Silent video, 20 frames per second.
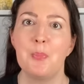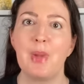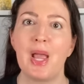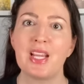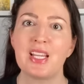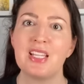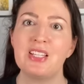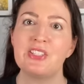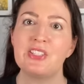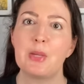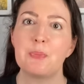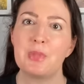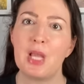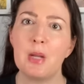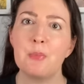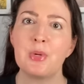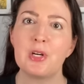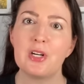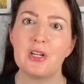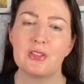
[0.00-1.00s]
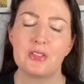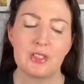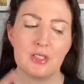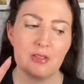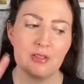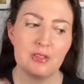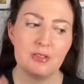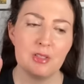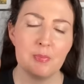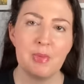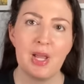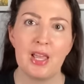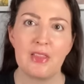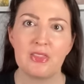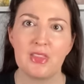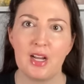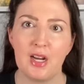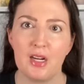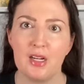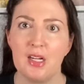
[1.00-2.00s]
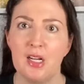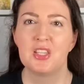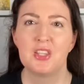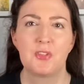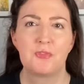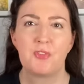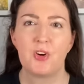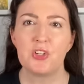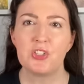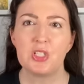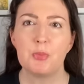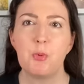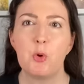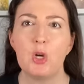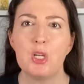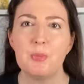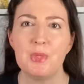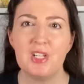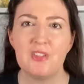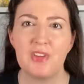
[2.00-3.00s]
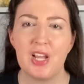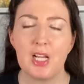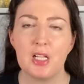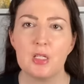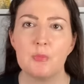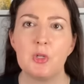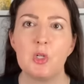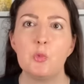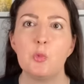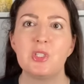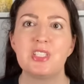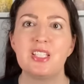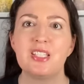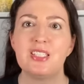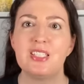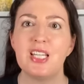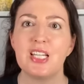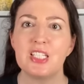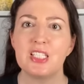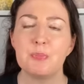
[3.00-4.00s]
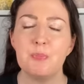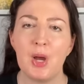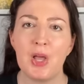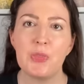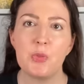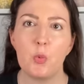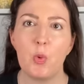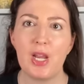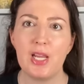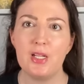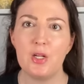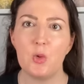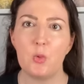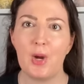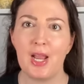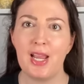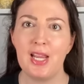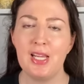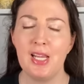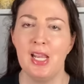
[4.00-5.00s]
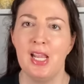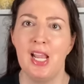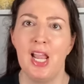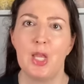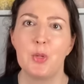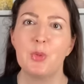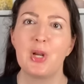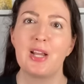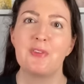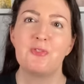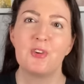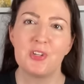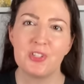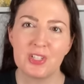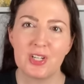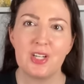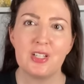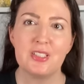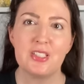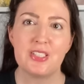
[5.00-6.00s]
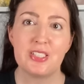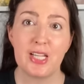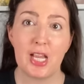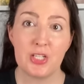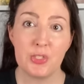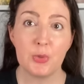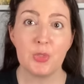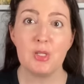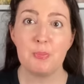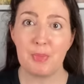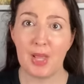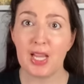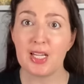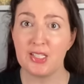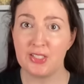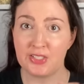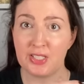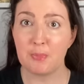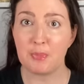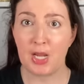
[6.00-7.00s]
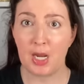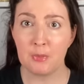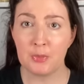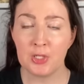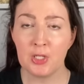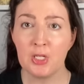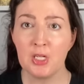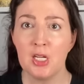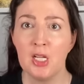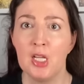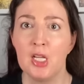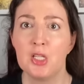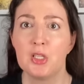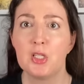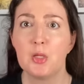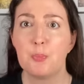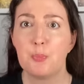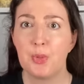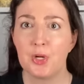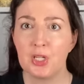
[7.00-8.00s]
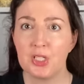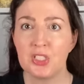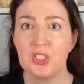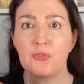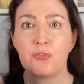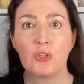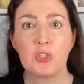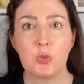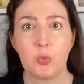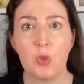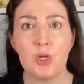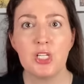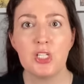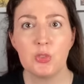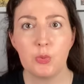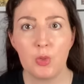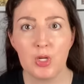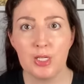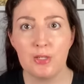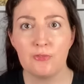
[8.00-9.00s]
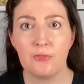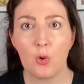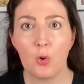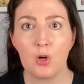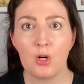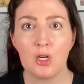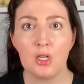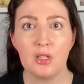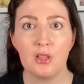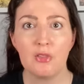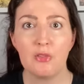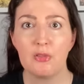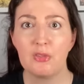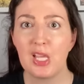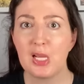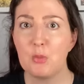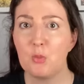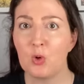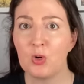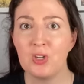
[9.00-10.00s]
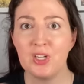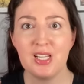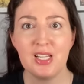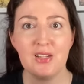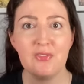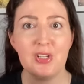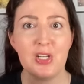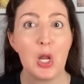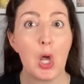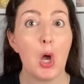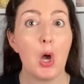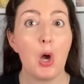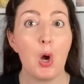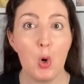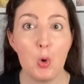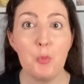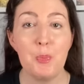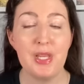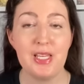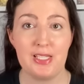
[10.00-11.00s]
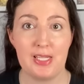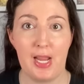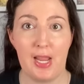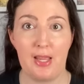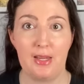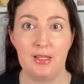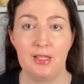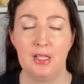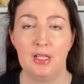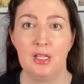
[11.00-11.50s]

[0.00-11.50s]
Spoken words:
back in September, so do the math there. The first appointment available was a 6-month wait away. And when I first called to schedule it back in September, the books for 2024, they weren't even opened yet.